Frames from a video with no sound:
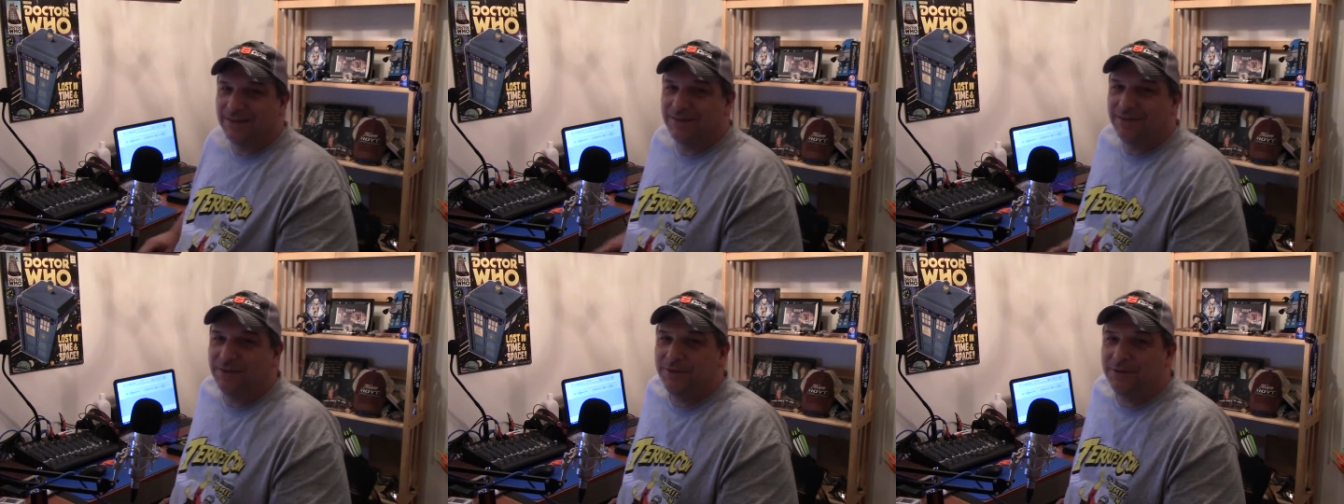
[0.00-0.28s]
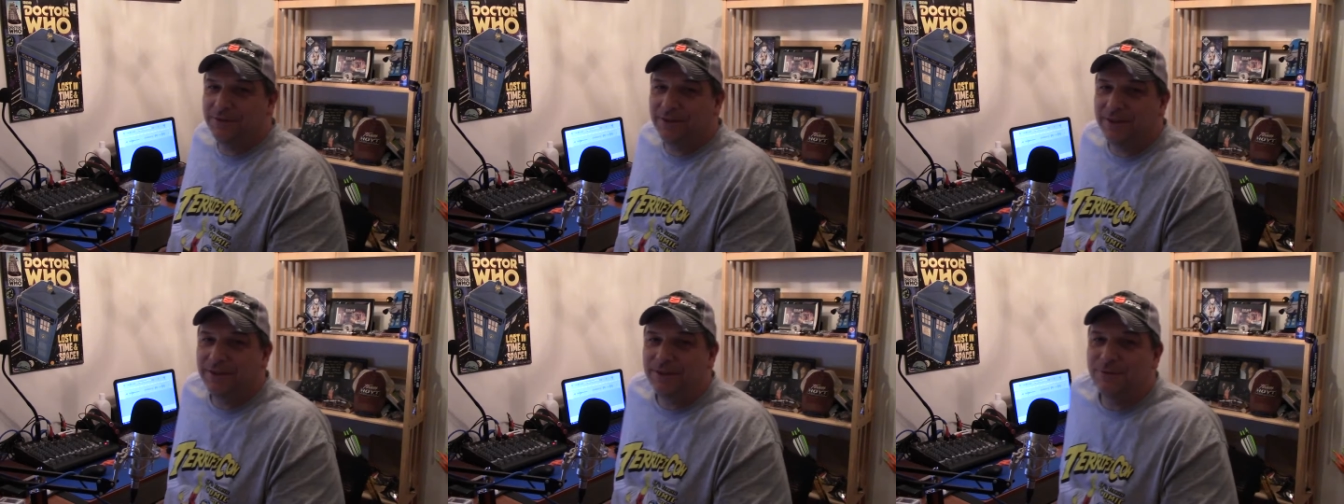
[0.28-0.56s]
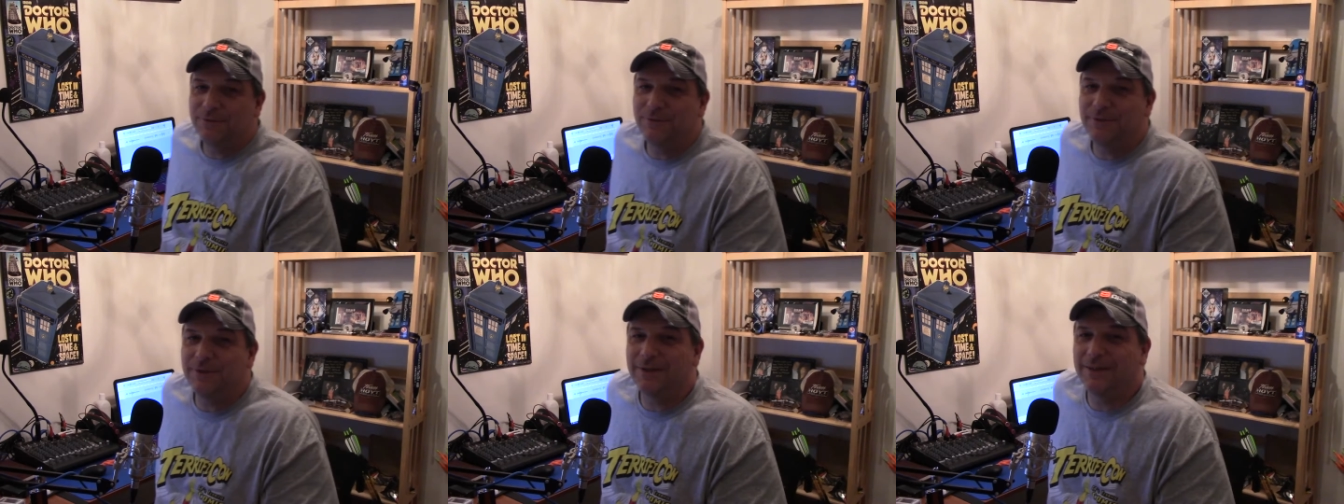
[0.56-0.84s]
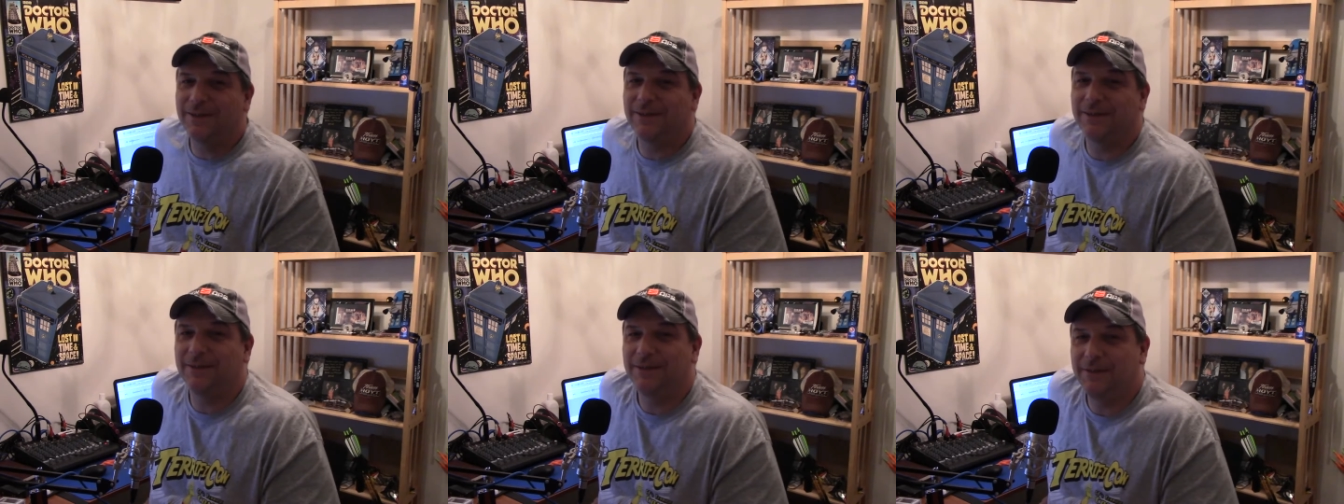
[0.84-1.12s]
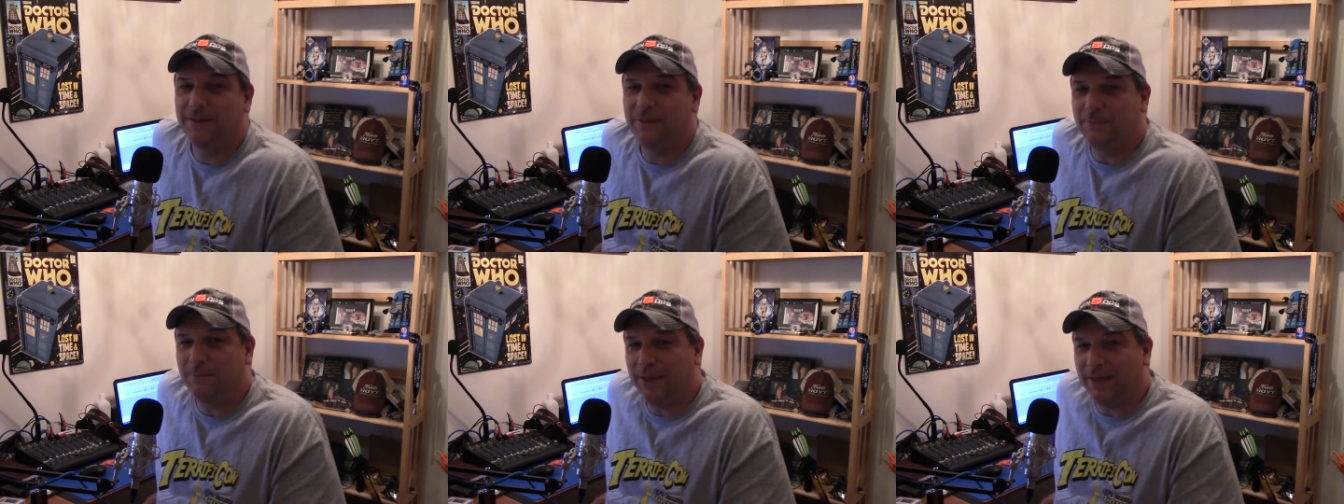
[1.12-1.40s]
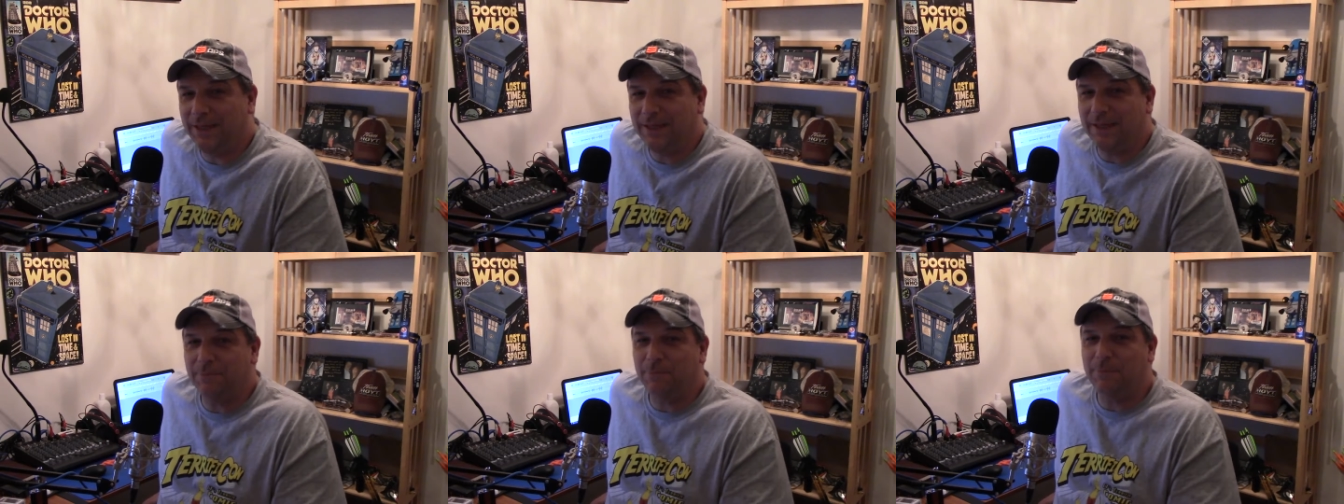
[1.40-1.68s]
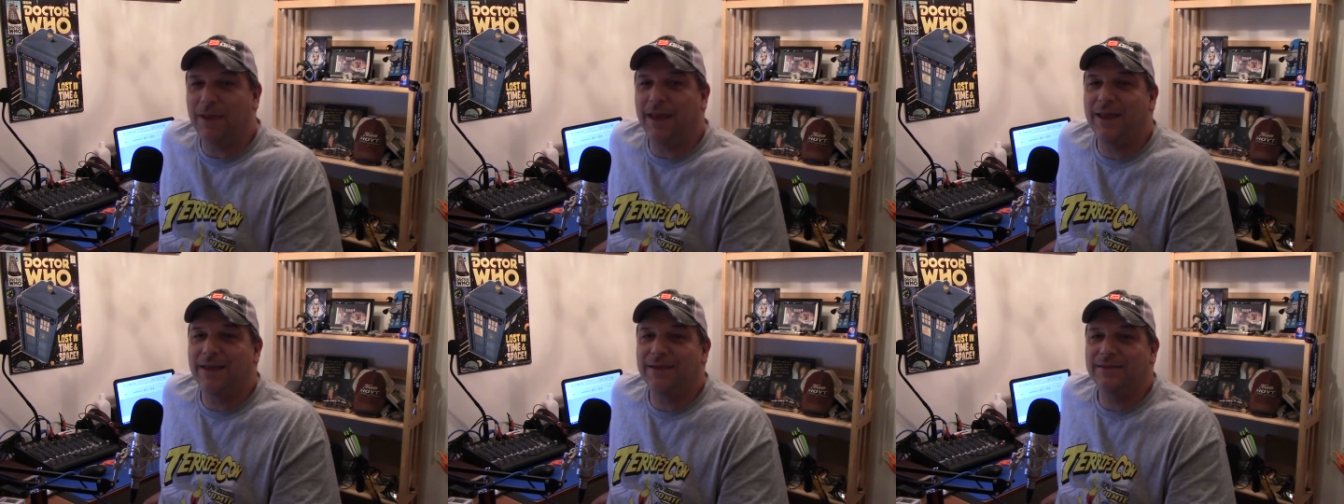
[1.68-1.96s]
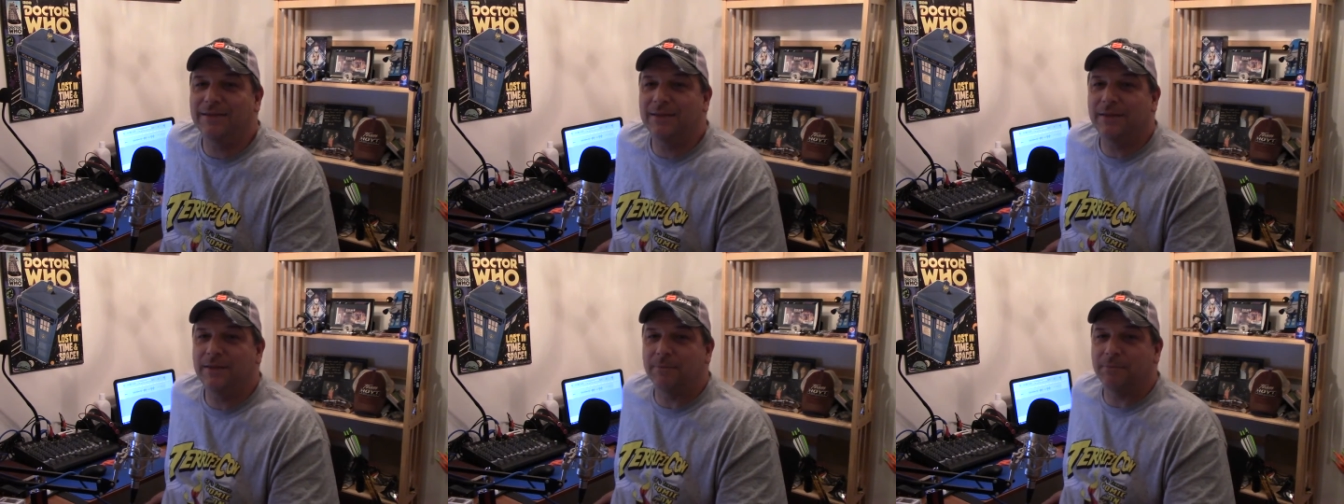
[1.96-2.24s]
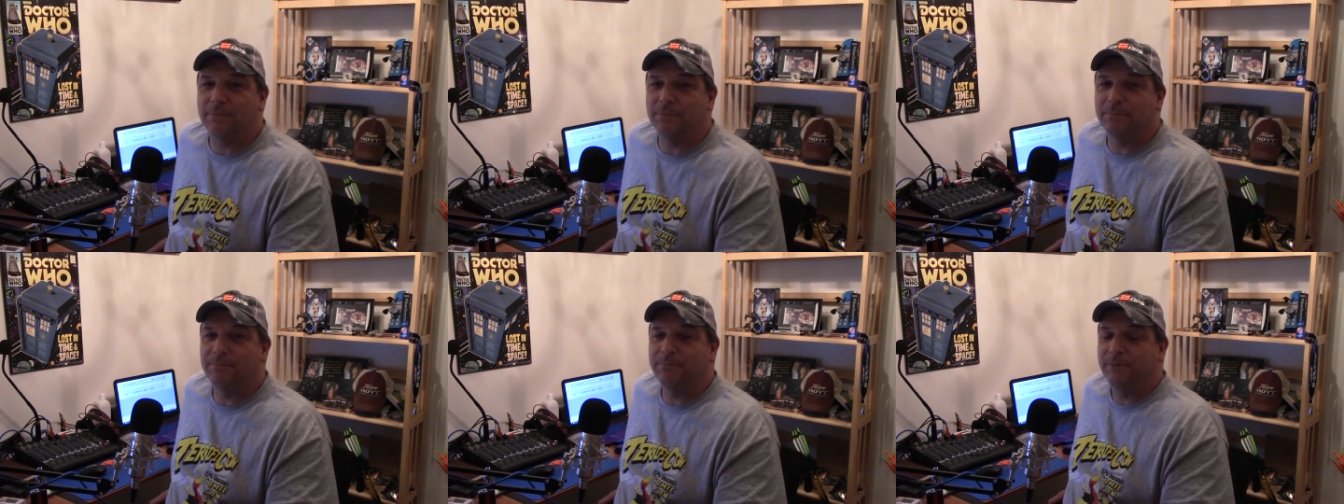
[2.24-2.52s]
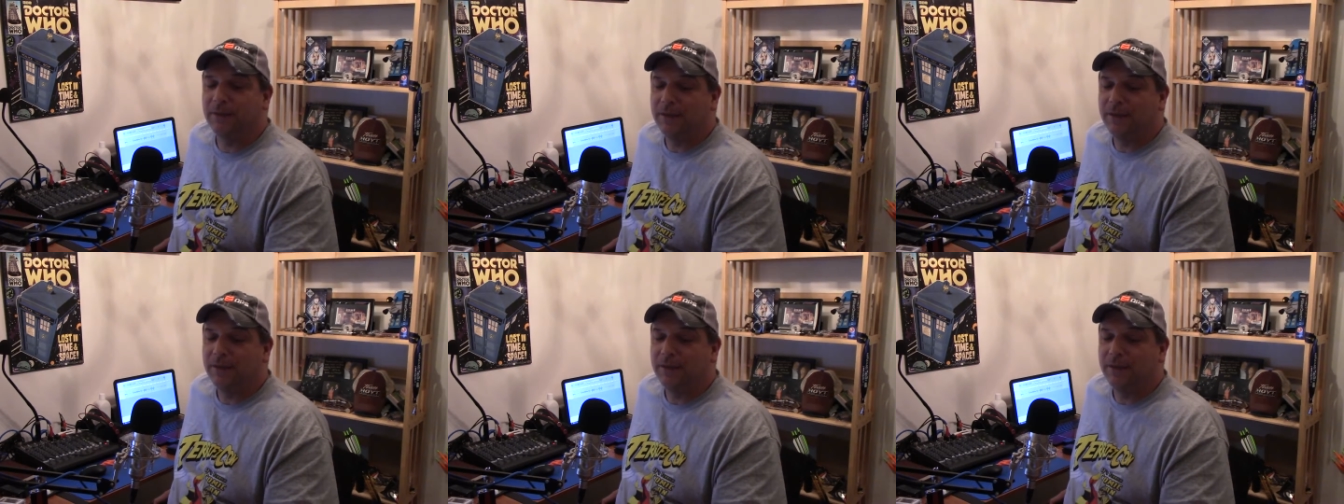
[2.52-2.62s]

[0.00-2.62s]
Looks like you might get passed up.